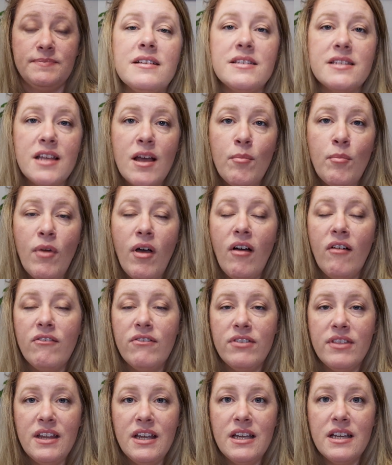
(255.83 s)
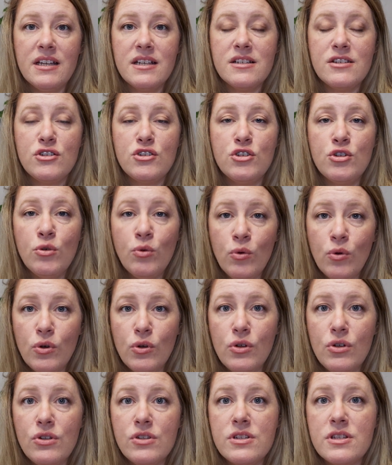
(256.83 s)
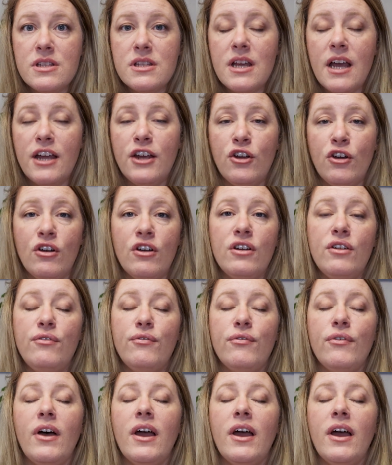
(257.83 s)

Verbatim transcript: Some of these tools that you're going to